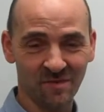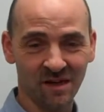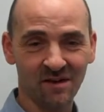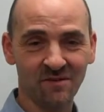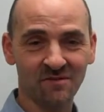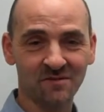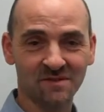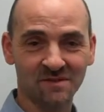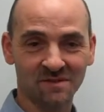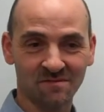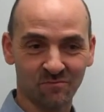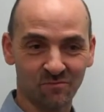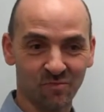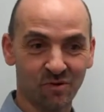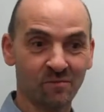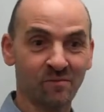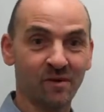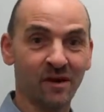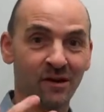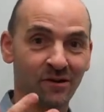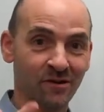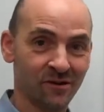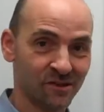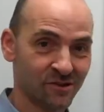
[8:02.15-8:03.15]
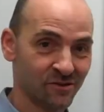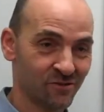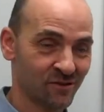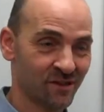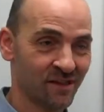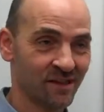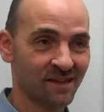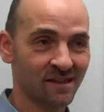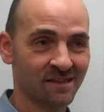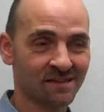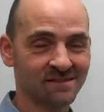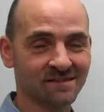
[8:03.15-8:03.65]
I was preparing
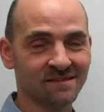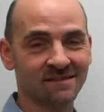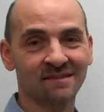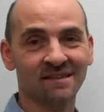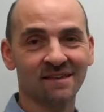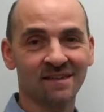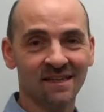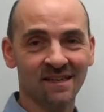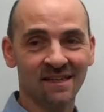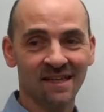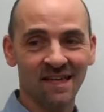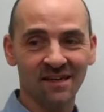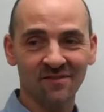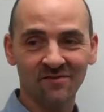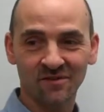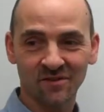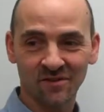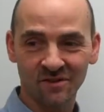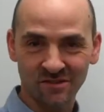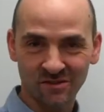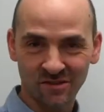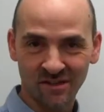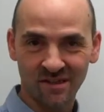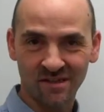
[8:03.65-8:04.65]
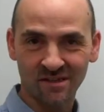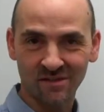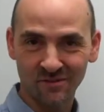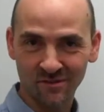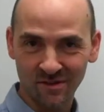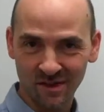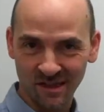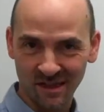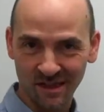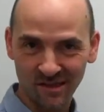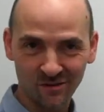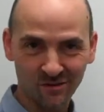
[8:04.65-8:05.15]
treats, and even though I tried to do
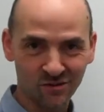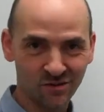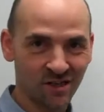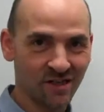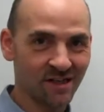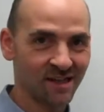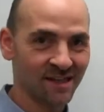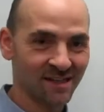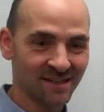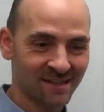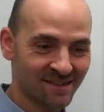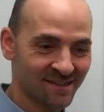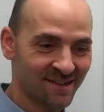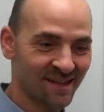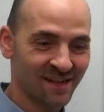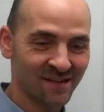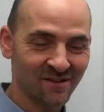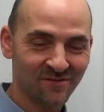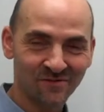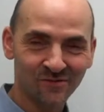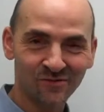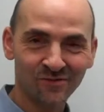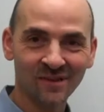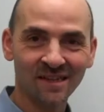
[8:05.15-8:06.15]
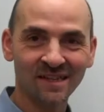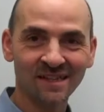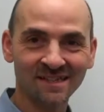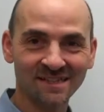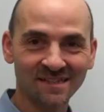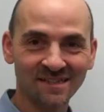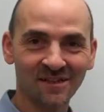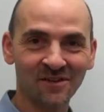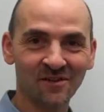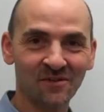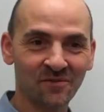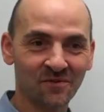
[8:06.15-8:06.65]
the ketogenic kind of
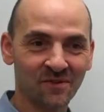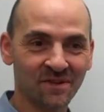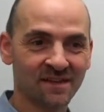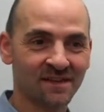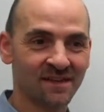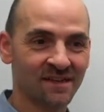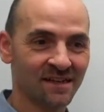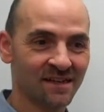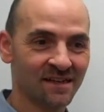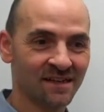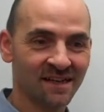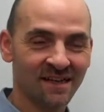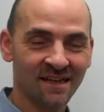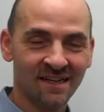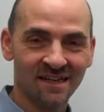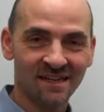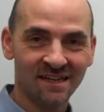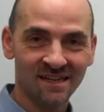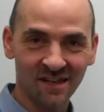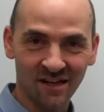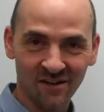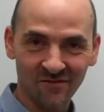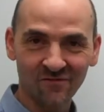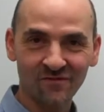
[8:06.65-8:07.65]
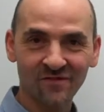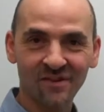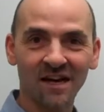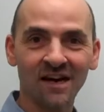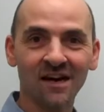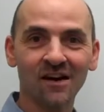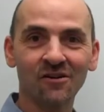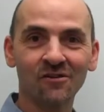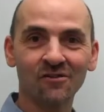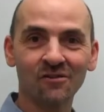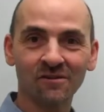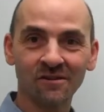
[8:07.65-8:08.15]
treats, you know, with nut
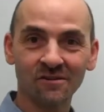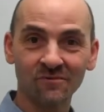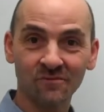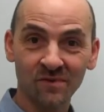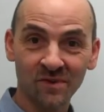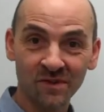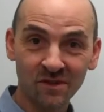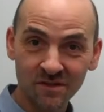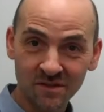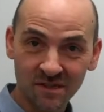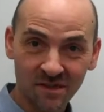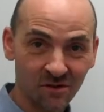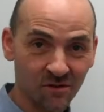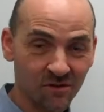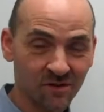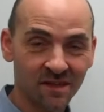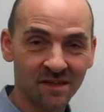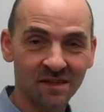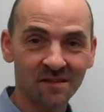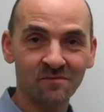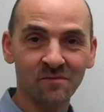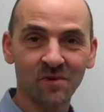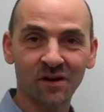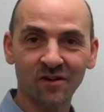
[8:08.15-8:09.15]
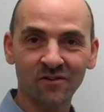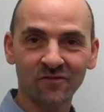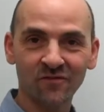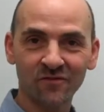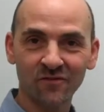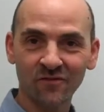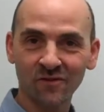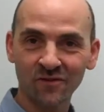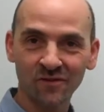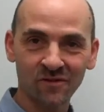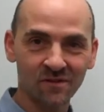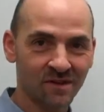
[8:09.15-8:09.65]
flour and using only the monk
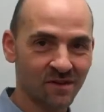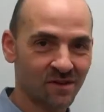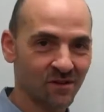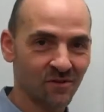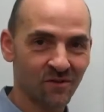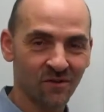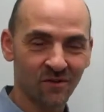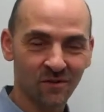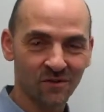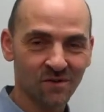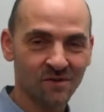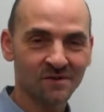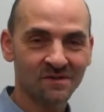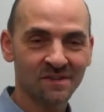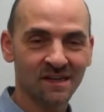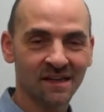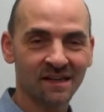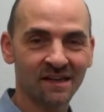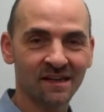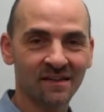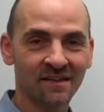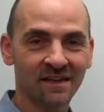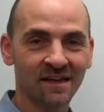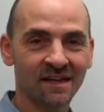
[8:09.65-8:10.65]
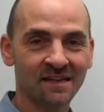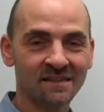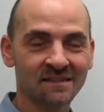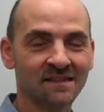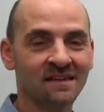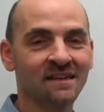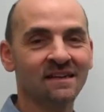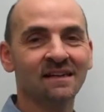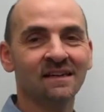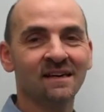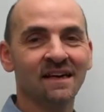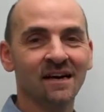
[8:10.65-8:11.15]
fruit, you know, all those kind of things,
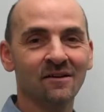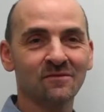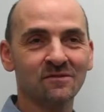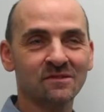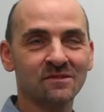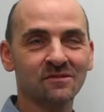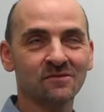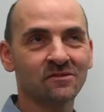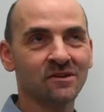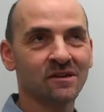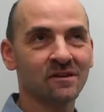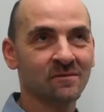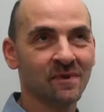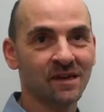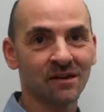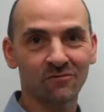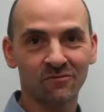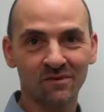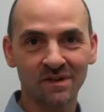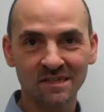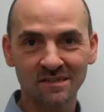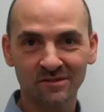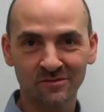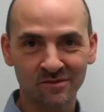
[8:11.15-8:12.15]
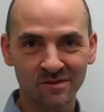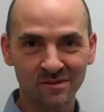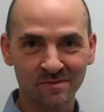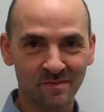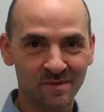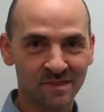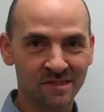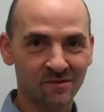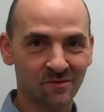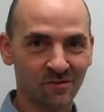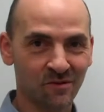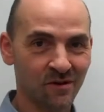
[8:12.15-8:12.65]
I was still trying to make Rice
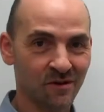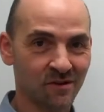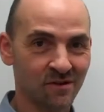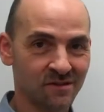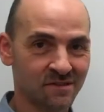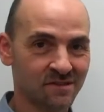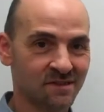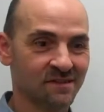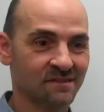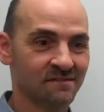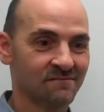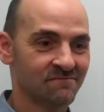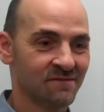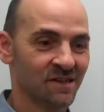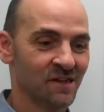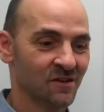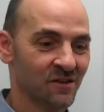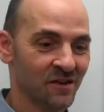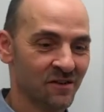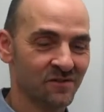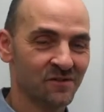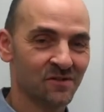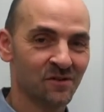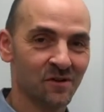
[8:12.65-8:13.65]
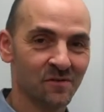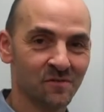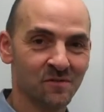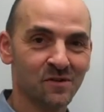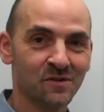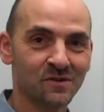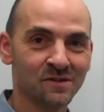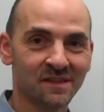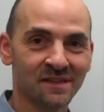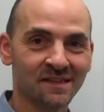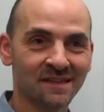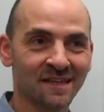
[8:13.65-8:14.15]
Krispie squares, and, you know, even though I'm
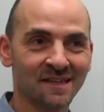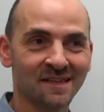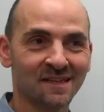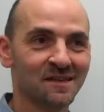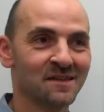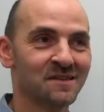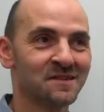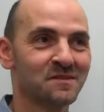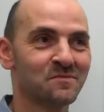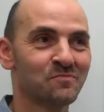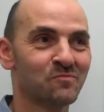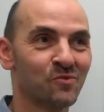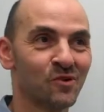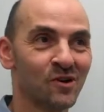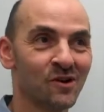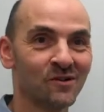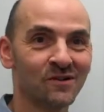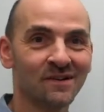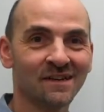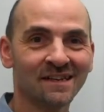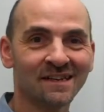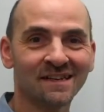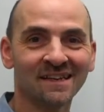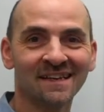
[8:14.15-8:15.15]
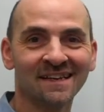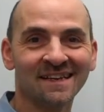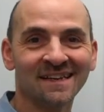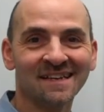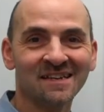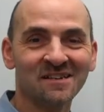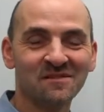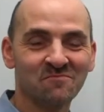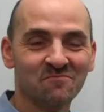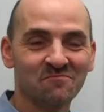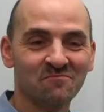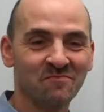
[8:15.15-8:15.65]
using like a sprouted
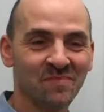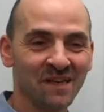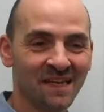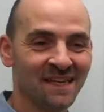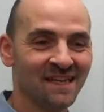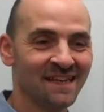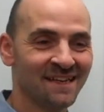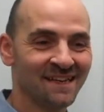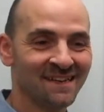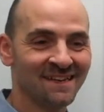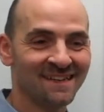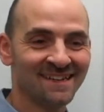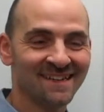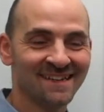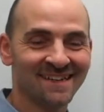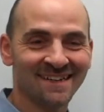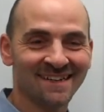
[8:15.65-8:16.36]
bean